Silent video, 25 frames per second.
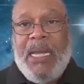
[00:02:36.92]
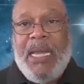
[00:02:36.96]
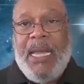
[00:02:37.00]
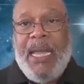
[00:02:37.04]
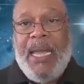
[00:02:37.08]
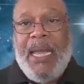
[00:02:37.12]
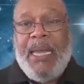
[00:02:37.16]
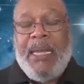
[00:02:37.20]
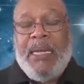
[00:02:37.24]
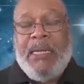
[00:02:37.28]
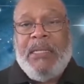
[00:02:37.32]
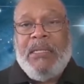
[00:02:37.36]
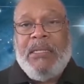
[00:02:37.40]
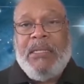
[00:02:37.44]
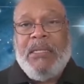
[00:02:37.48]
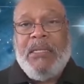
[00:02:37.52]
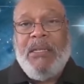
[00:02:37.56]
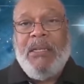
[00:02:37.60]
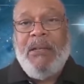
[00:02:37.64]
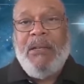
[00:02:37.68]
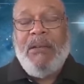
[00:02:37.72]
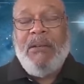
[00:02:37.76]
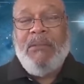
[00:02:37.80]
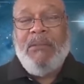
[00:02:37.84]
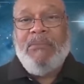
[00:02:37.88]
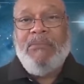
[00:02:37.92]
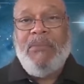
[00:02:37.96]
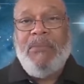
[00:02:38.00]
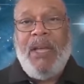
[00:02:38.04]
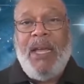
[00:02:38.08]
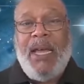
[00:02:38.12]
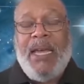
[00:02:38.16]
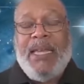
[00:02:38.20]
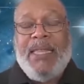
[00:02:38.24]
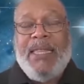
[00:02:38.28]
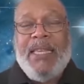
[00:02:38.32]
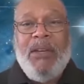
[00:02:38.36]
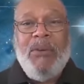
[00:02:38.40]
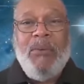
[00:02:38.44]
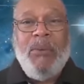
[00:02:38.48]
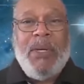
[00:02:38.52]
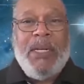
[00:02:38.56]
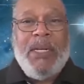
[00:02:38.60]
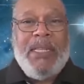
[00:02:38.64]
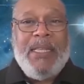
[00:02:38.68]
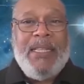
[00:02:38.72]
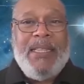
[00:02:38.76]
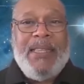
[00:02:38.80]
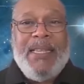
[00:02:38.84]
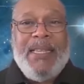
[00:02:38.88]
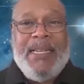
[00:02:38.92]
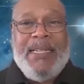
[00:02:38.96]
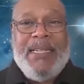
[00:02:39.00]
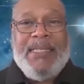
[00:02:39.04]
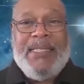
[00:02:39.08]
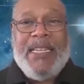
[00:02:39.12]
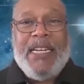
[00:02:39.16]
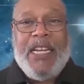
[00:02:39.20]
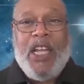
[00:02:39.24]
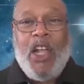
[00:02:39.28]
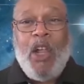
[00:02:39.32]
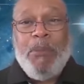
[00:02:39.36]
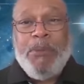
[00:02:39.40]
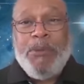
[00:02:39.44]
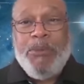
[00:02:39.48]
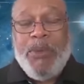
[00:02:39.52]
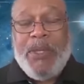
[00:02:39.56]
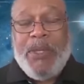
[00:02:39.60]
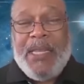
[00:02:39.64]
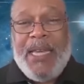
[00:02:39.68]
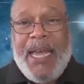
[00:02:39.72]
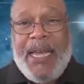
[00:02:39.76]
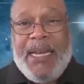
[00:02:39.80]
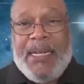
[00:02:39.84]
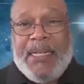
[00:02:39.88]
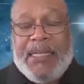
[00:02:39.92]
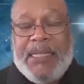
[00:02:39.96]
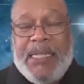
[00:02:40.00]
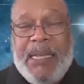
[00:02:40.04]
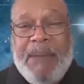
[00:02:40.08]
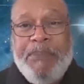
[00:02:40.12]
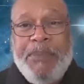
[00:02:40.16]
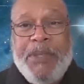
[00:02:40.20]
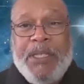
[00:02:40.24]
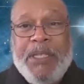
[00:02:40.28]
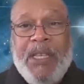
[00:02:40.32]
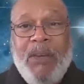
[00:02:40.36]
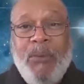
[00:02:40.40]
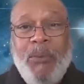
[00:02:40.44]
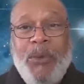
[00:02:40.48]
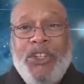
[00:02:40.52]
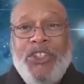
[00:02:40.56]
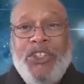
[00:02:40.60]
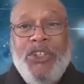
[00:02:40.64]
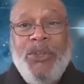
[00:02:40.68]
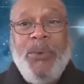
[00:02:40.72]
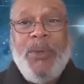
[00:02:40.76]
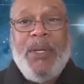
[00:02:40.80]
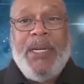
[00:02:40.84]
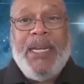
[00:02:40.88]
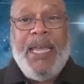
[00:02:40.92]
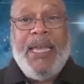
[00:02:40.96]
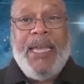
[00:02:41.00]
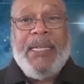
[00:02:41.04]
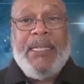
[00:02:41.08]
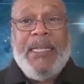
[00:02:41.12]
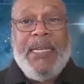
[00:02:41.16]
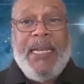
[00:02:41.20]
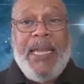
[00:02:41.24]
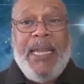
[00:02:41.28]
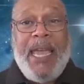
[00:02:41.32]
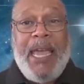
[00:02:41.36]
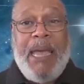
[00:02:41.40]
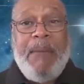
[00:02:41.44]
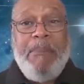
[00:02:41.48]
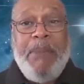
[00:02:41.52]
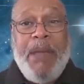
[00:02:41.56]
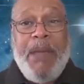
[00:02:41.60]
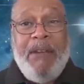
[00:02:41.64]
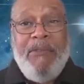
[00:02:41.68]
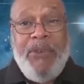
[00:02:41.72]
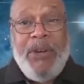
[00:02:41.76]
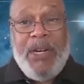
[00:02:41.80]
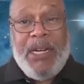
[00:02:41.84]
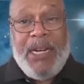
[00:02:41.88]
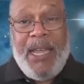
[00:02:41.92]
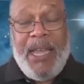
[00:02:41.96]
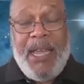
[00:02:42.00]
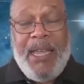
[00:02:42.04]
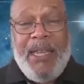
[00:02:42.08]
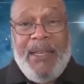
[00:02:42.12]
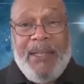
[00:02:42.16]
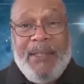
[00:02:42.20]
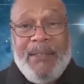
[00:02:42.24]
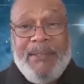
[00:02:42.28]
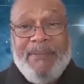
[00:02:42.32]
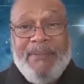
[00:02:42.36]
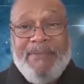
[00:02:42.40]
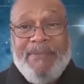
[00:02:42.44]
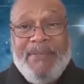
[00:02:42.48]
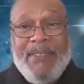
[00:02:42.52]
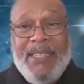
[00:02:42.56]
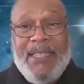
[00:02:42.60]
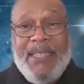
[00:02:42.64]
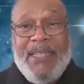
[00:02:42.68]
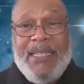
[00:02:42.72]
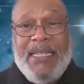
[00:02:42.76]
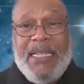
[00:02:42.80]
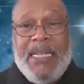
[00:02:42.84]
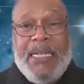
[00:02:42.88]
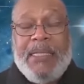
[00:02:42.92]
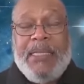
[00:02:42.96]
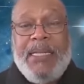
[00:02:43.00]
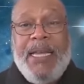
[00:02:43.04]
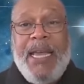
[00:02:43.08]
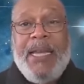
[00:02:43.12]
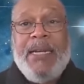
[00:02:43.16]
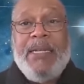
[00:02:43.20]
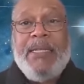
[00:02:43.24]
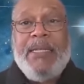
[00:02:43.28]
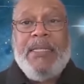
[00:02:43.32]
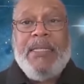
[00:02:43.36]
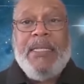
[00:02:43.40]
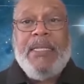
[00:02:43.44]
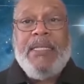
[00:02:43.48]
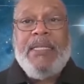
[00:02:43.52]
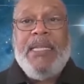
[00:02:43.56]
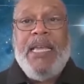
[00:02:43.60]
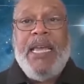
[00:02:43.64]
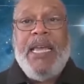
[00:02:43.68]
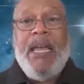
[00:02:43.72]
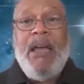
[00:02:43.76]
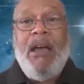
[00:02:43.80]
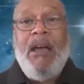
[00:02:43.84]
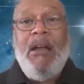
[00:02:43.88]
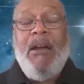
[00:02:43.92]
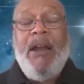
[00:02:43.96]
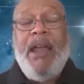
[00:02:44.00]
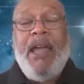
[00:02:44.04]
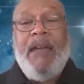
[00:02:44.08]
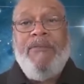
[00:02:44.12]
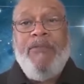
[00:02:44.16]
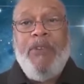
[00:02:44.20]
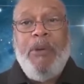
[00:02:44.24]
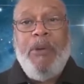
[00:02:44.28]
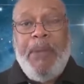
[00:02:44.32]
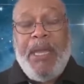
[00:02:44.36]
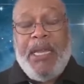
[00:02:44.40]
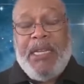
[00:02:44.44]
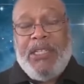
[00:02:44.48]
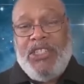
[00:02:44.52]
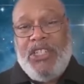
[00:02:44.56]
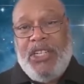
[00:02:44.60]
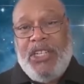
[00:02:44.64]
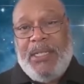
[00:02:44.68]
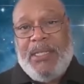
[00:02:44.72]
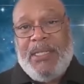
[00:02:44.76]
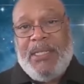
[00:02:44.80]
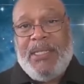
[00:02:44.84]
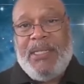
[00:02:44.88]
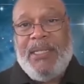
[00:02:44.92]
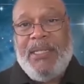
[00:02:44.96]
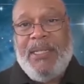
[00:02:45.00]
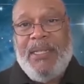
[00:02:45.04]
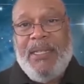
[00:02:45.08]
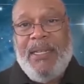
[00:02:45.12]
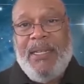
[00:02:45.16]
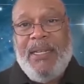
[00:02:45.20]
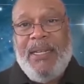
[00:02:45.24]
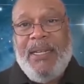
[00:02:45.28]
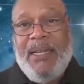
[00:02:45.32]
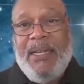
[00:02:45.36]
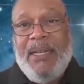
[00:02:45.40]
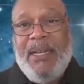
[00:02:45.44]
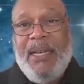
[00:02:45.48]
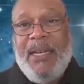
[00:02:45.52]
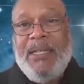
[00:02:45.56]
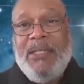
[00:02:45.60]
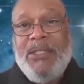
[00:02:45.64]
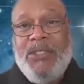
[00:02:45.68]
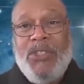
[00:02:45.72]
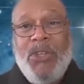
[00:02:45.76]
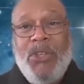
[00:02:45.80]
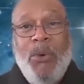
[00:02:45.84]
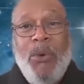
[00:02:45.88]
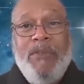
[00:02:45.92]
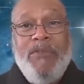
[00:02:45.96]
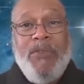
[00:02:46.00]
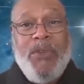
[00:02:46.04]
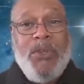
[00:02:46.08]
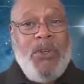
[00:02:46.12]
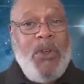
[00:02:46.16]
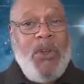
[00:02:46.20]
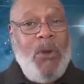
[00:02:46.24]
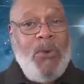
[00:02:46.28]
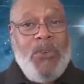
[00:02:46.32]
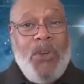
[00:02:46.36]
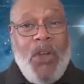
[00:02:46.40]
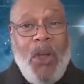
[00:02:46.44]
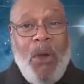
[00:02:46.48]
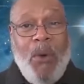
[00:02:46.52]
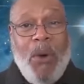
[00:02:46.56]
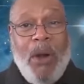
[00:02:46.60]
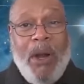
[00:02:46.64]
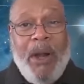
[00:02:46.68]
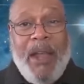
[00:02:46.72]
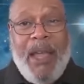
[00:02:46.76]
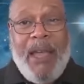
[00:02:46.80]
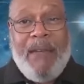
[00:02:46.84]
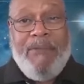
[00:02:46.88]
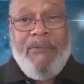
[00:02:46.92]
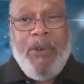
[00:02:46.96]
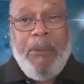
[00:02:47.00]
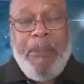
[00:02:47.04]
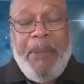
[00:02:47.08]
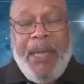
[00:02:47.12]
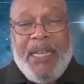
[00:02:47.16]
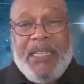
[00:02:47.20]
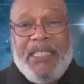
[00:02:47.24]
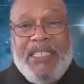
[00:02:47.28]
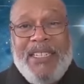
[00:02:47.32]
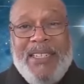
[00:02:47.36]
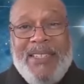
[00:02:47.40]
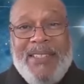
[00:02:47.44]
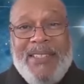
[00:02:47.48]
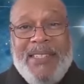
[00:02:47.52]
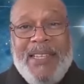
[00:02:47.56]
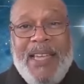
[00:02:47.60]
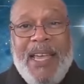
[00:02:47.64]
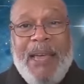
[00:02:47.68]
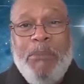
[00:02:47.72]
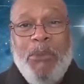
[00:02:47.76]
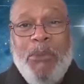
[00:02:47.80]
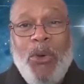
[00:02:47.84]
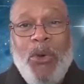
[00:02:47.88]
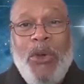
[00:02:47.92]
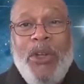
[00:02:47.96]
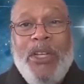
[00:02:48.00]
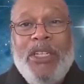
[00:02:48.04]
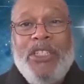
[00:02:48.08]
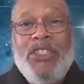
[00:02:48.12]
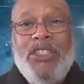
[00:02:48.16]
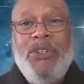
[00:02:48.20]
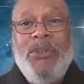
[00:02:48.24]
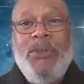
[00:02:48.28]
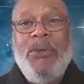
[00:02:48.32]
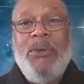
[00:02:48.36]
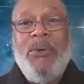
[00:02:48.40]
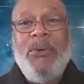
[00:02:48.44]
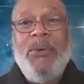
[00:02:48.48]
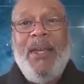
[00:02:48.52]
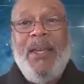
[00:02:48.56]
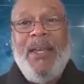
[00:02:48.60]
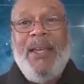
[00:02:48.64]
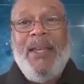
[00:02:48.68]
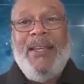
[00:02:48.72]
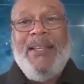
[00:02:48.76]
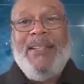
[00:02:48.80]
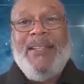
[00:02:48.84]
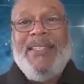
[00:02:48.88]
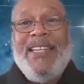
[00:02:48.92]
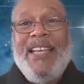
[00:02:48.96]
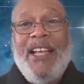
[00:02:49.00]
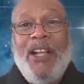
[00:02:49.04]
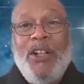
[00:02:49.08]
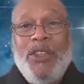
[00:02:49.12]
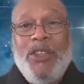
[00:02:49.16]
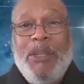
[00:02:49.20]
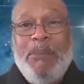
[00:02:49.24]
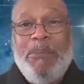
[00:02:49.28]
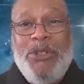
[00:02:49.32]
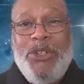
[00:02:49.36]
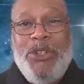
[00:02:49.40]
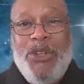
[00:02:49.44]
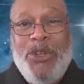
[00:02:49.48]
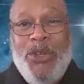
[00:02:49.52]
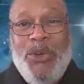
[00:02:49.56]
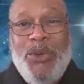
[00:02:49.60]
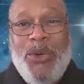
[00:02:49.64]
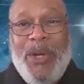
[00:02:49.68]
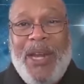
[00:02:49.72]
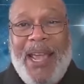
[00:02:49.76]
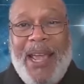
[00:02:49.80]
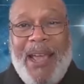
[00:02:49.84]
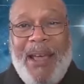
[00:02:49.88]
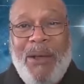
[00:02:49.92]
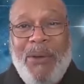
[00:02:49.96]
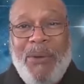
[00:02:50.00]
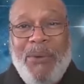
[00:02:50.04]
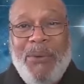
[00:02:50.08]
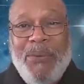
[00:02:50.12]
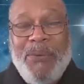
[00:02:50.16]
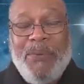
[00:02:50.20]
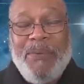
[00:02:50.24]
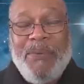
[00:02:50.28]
And I think one of the things that helps with that is something that we do at AileyCamp every day, and that is to say our affirmations. And so if you don't know our affirmations, I'm going to tell them to you now.